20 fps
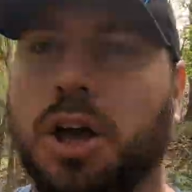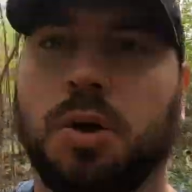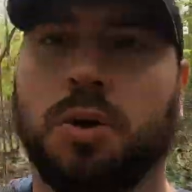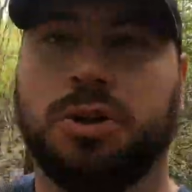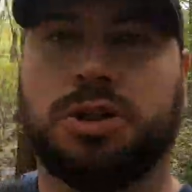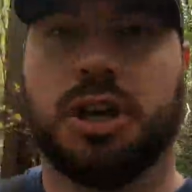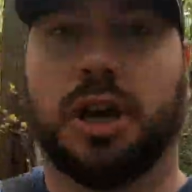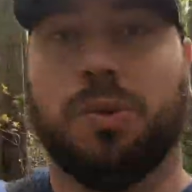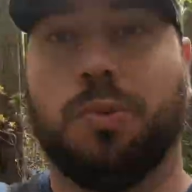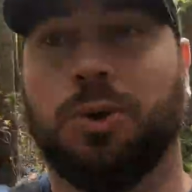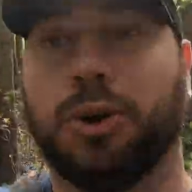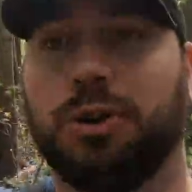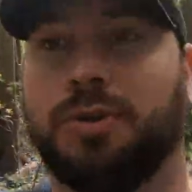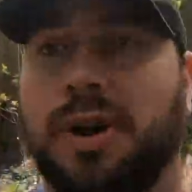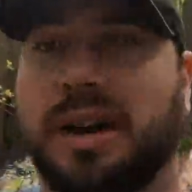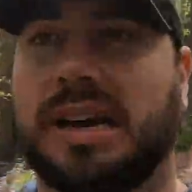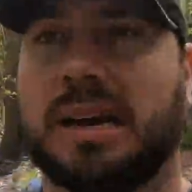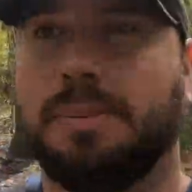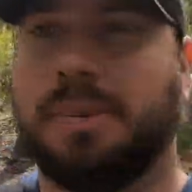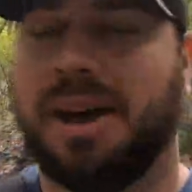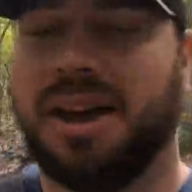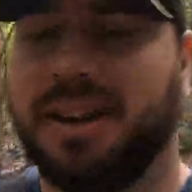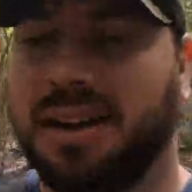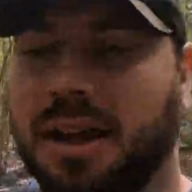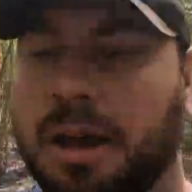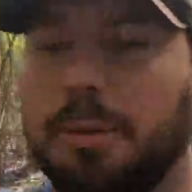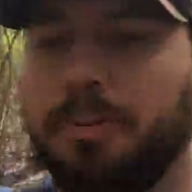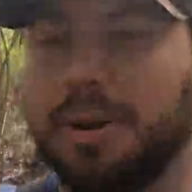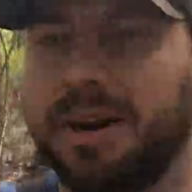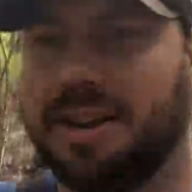which I would
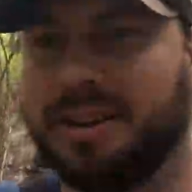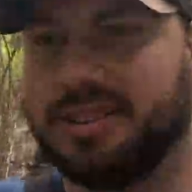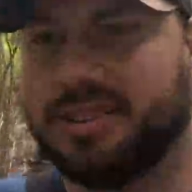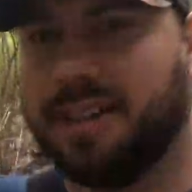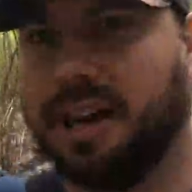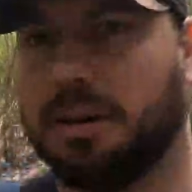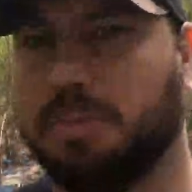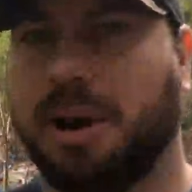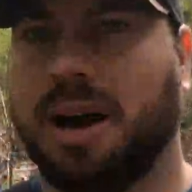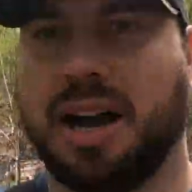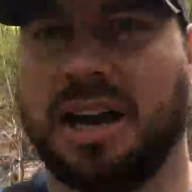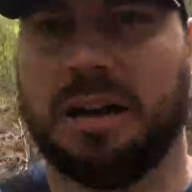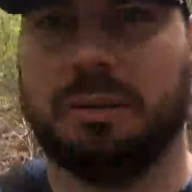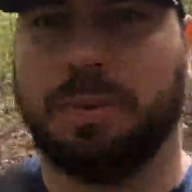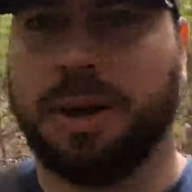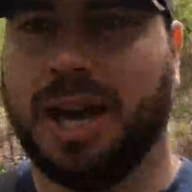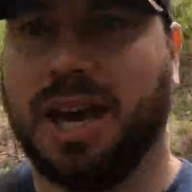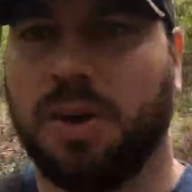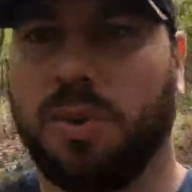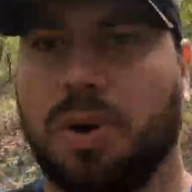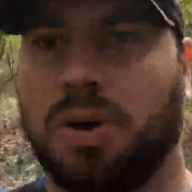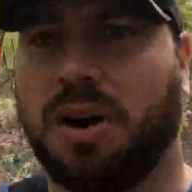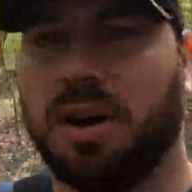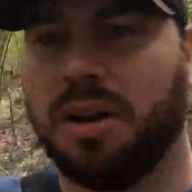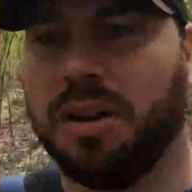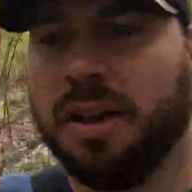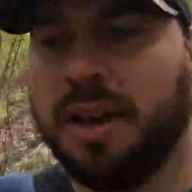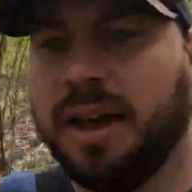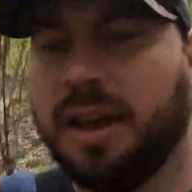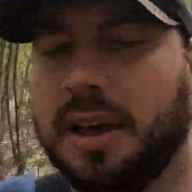recommend, but it is now behind a
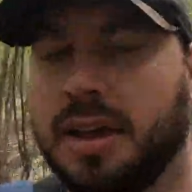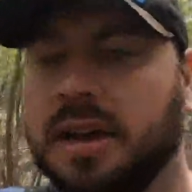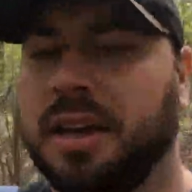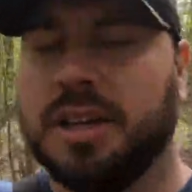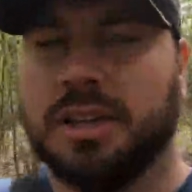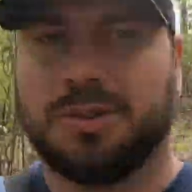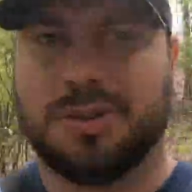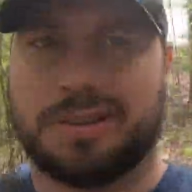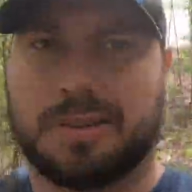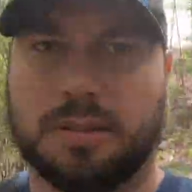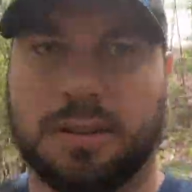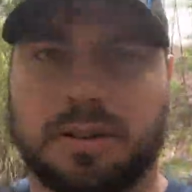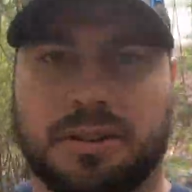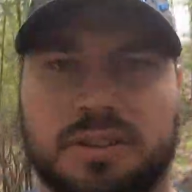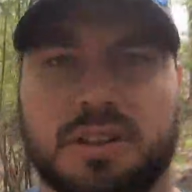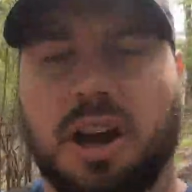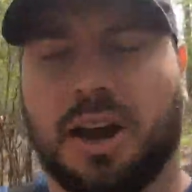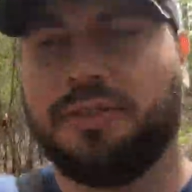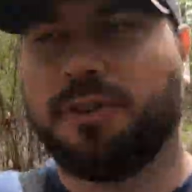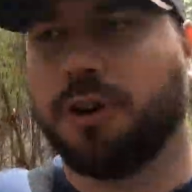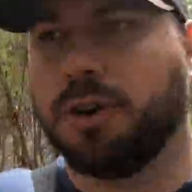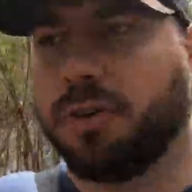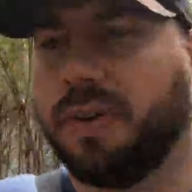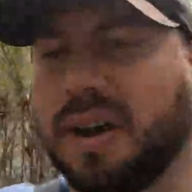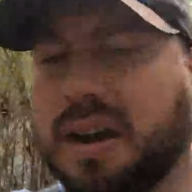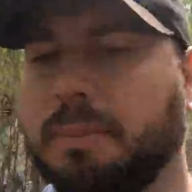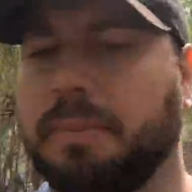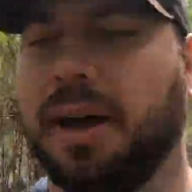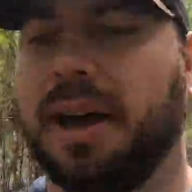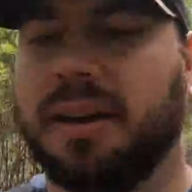paywall, so it's a little tougher to
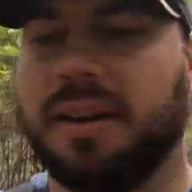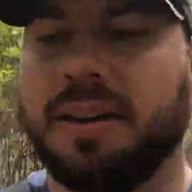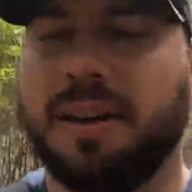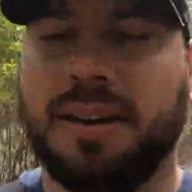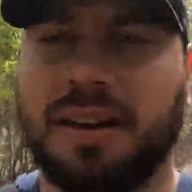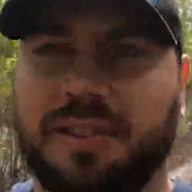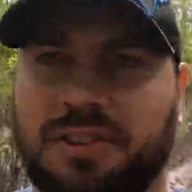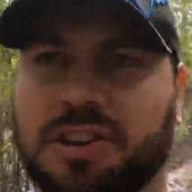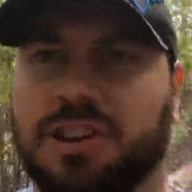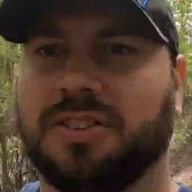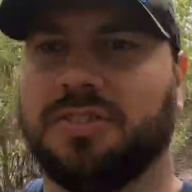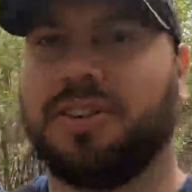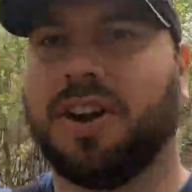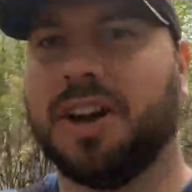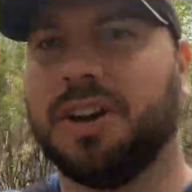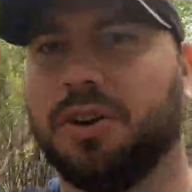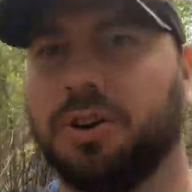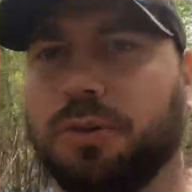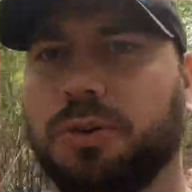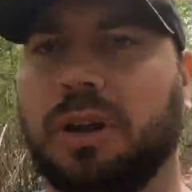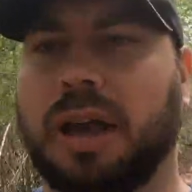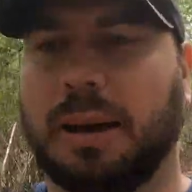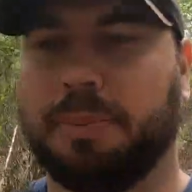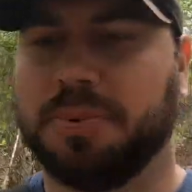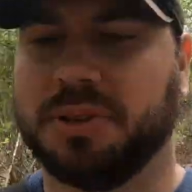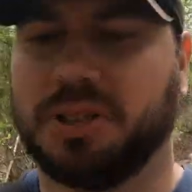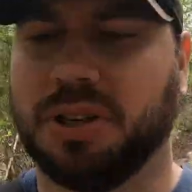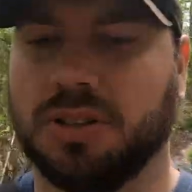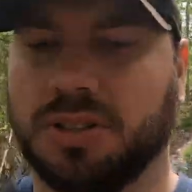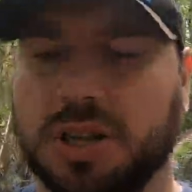recommend. If you can find old
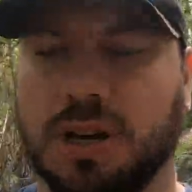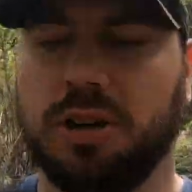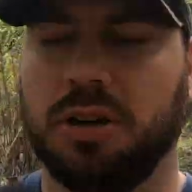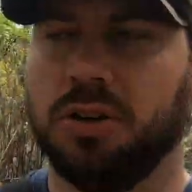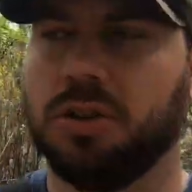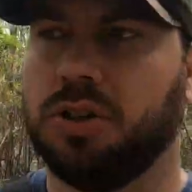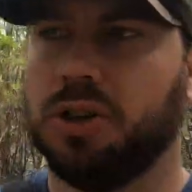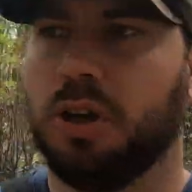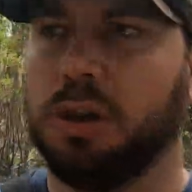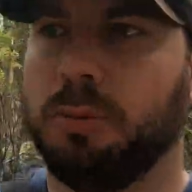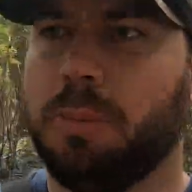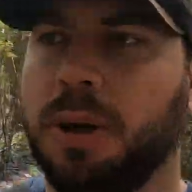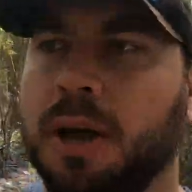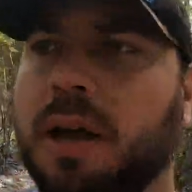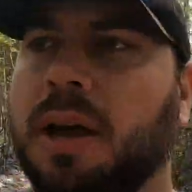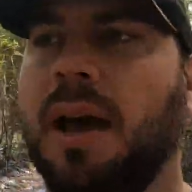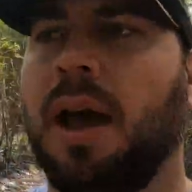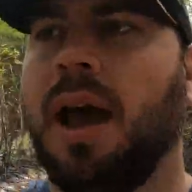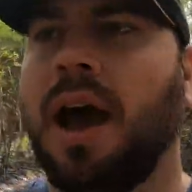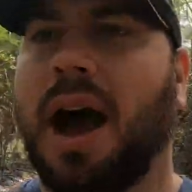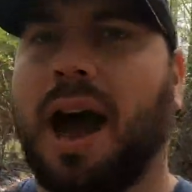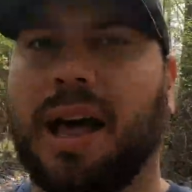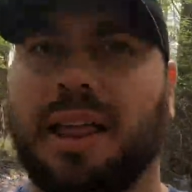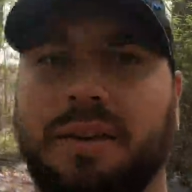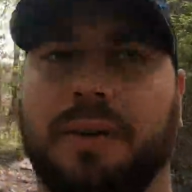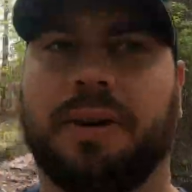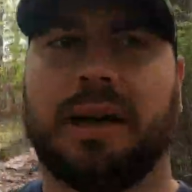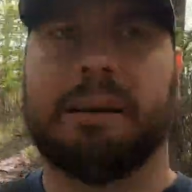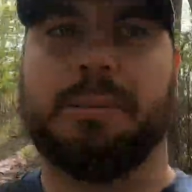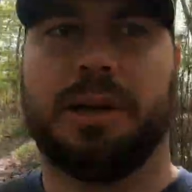episodes on YouTube,
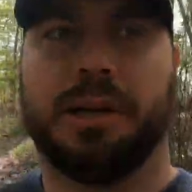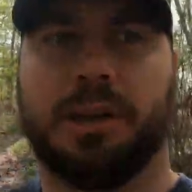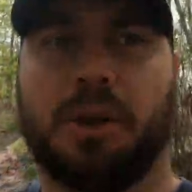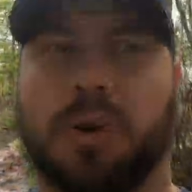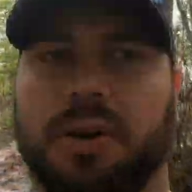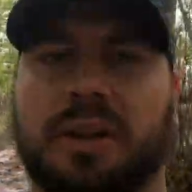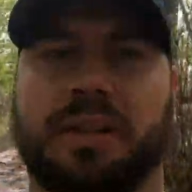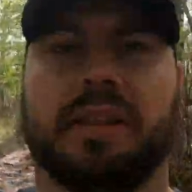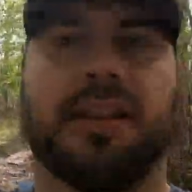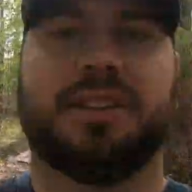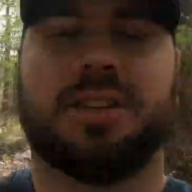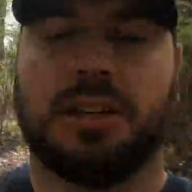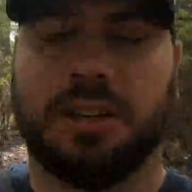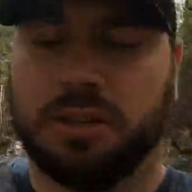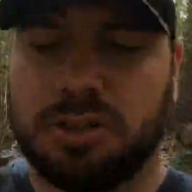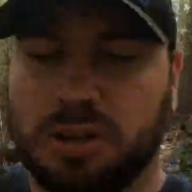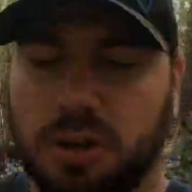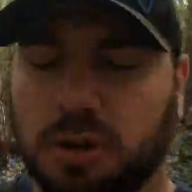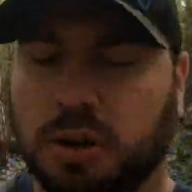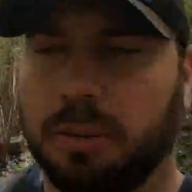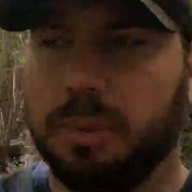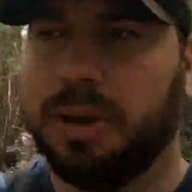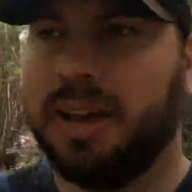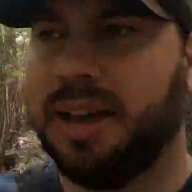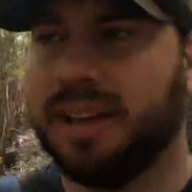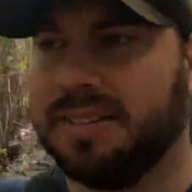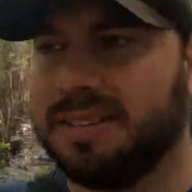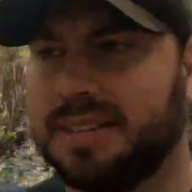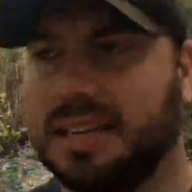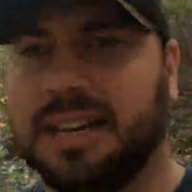highly recommend going and listening to them
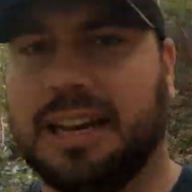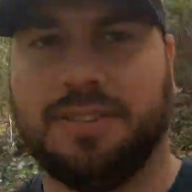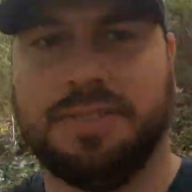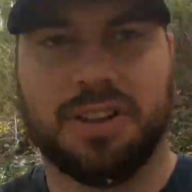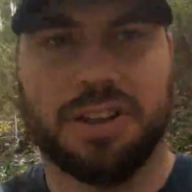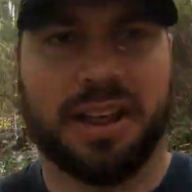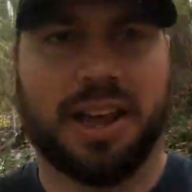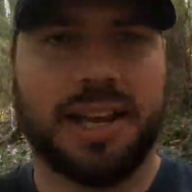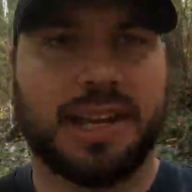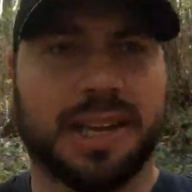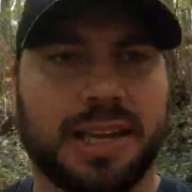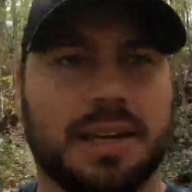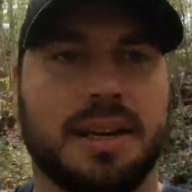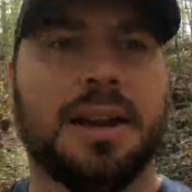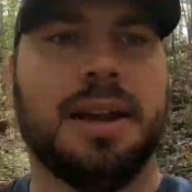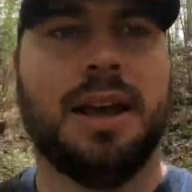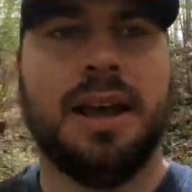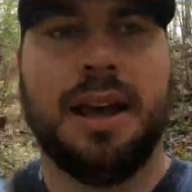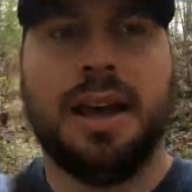and seeing if you like it.